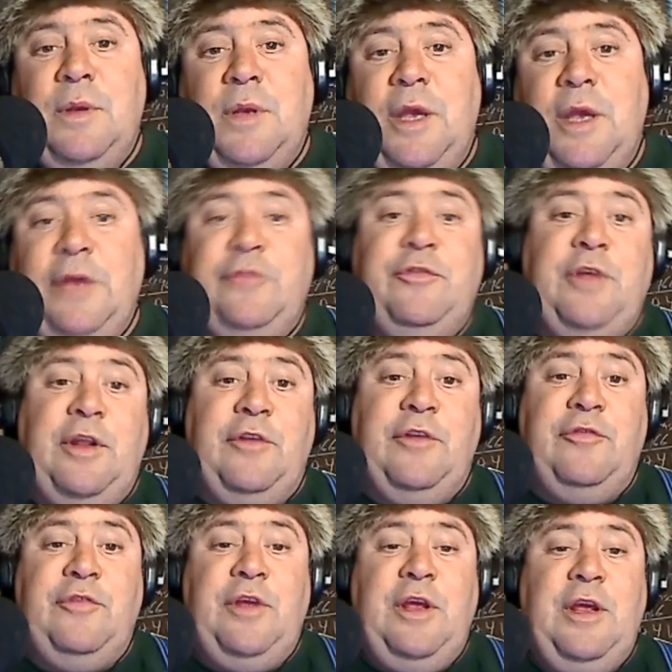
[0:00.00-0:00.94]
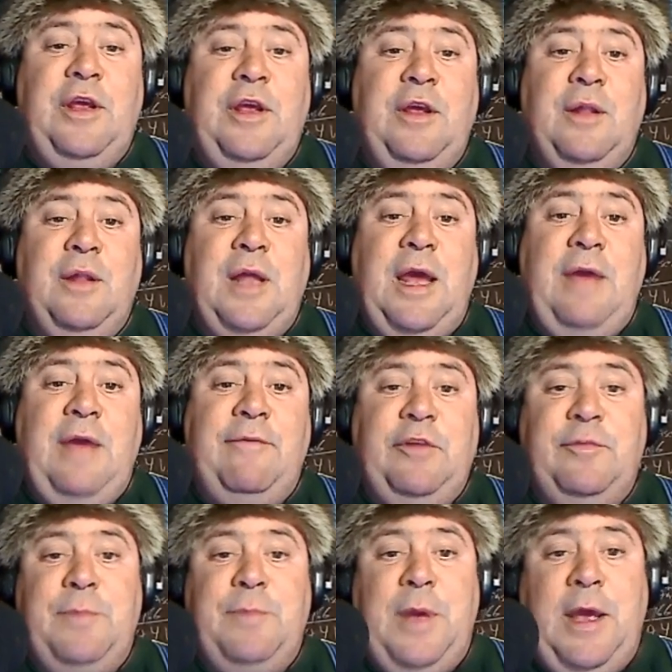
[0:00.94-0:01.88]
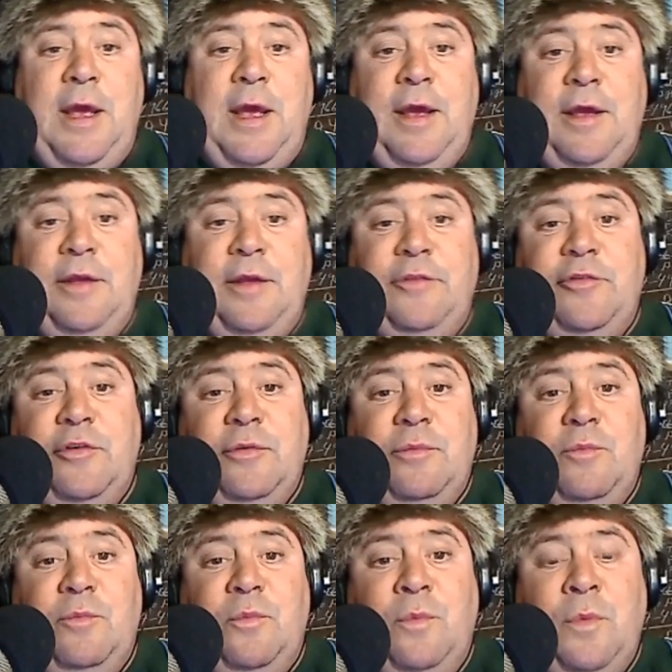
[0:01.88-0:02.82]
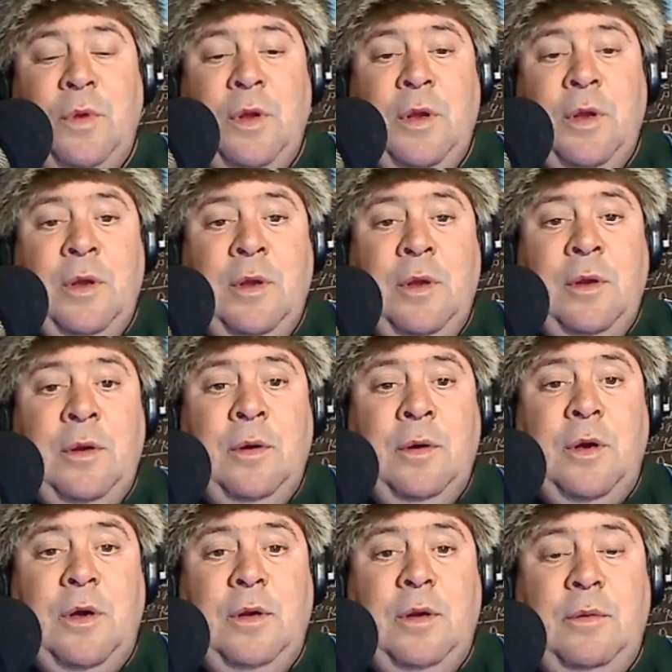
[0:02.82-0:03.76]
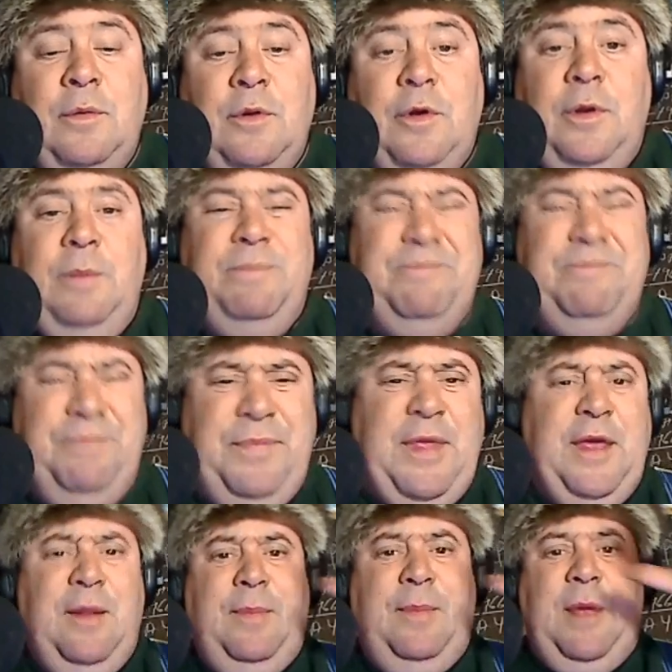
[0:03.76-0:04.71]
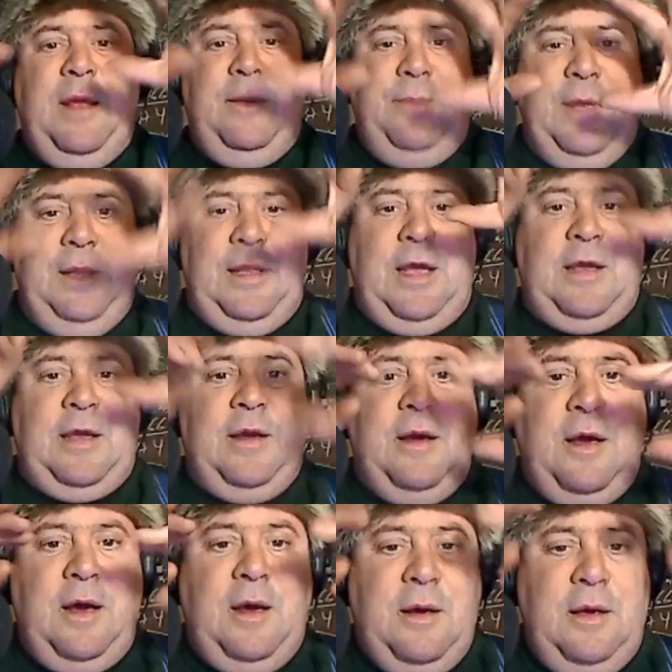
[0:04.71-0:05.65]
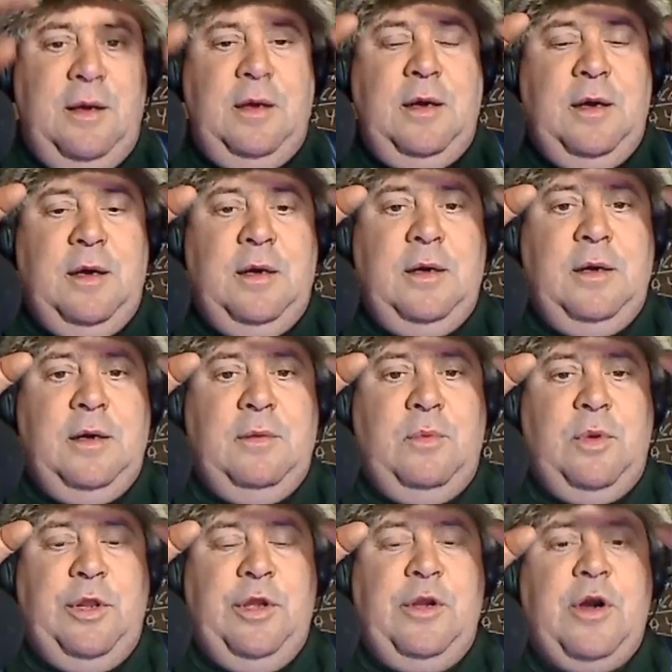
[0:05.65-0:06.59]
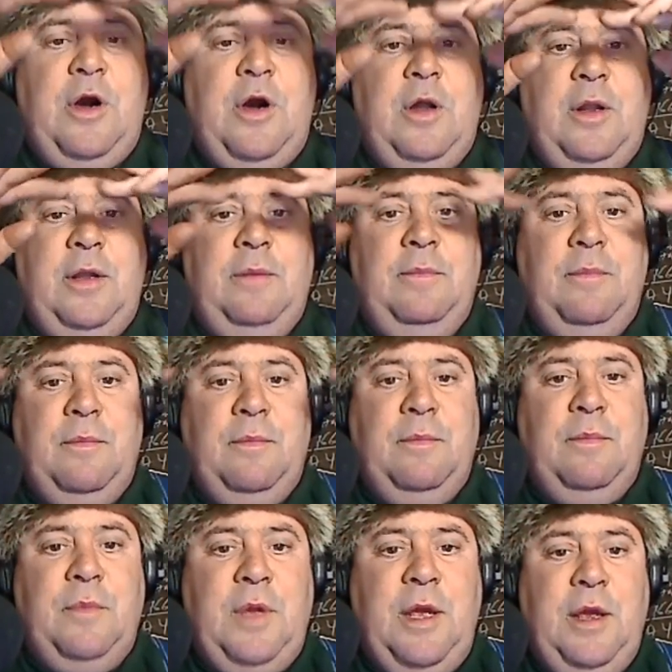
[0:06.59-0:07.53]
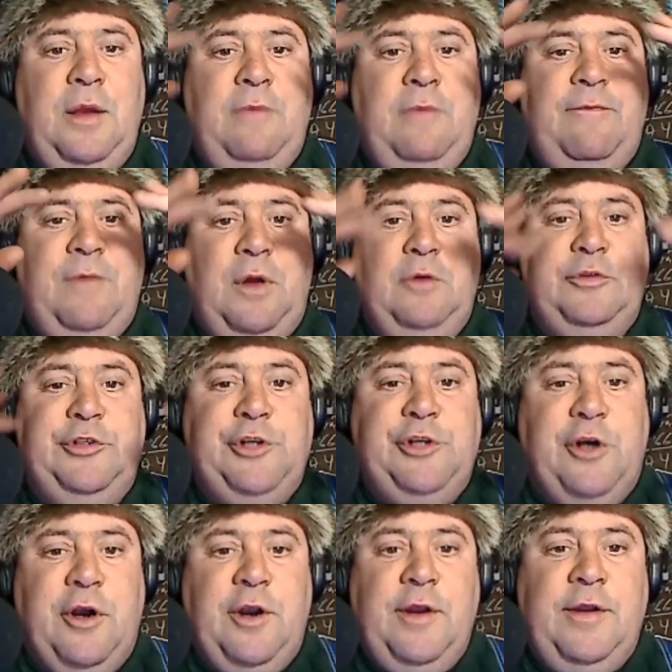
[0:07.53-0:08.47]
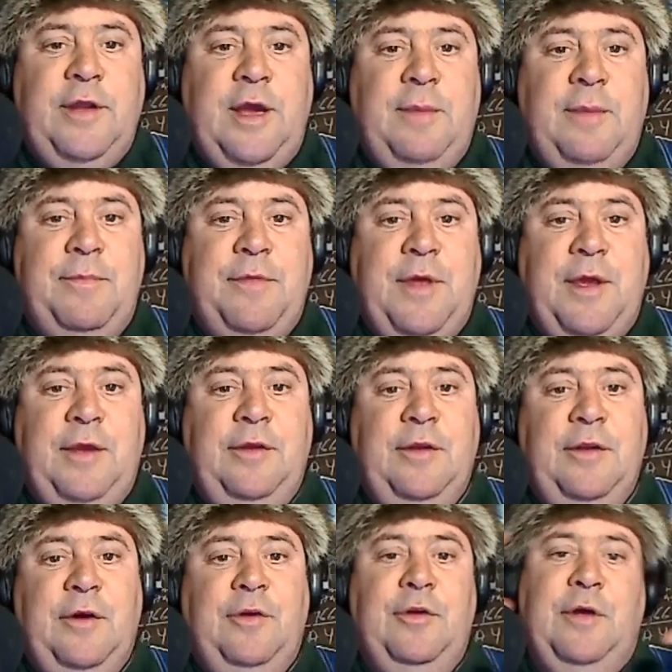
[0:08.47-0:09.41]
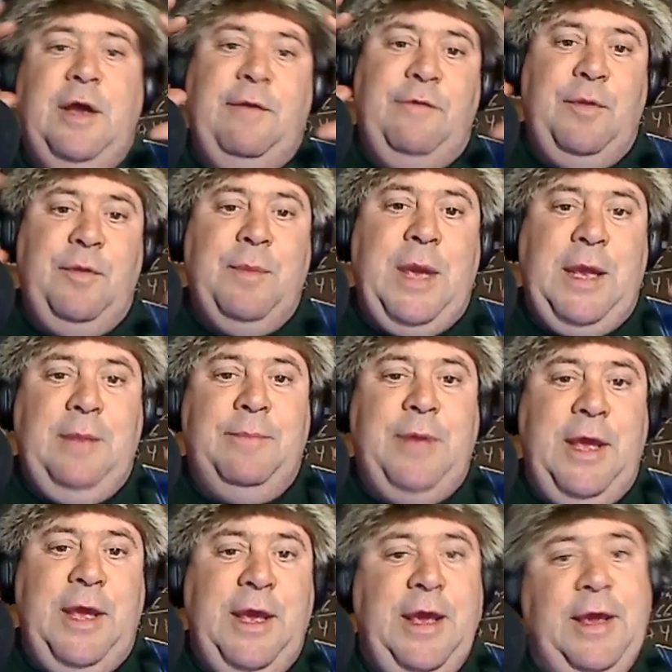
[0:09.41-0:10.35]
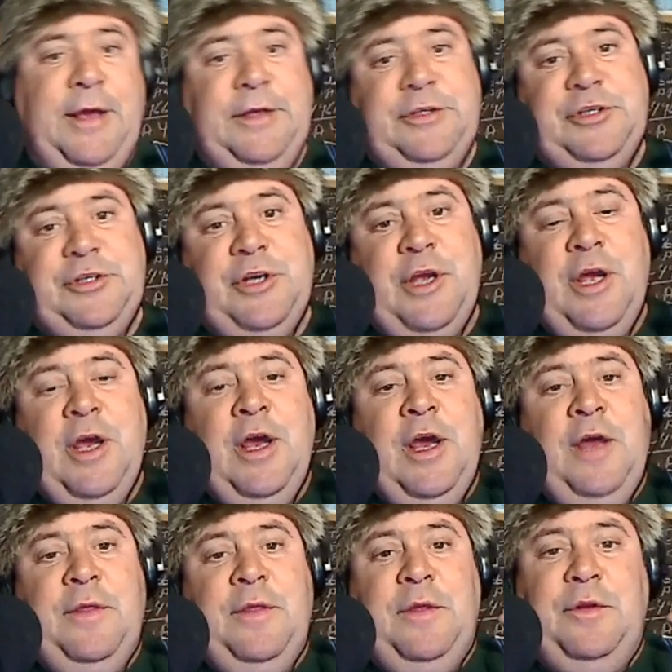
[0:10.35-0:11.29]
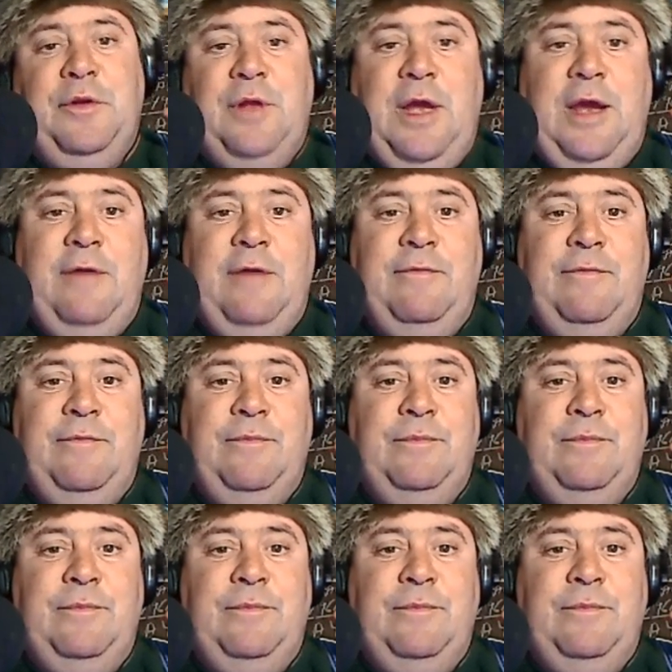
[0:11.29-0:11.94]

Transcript: East Tennessee will have its page, and you know, it'll be like a what do you call it, a flow chart type thing. You know, you'll have your main page, then you'll have